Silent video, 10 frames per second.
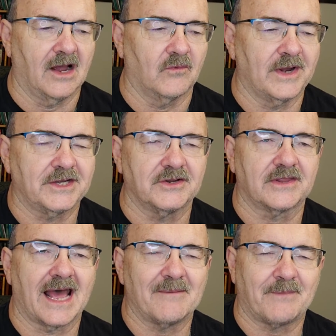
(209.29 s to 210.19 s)
We do
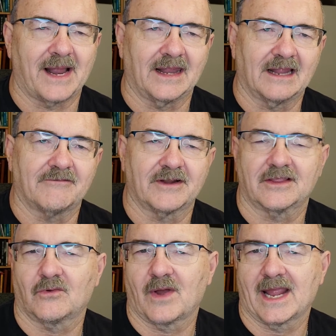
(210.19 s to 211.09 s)
that by loving
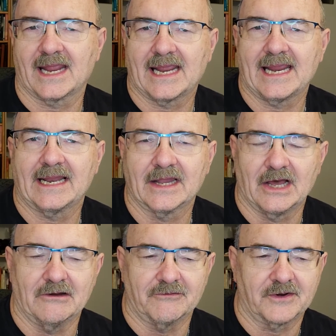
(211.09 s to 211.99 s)
the way he
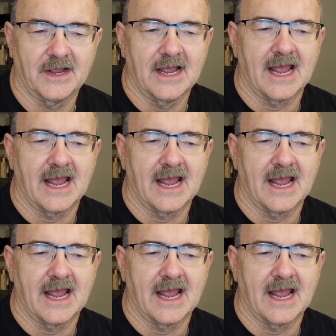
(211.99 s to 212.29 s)
loved,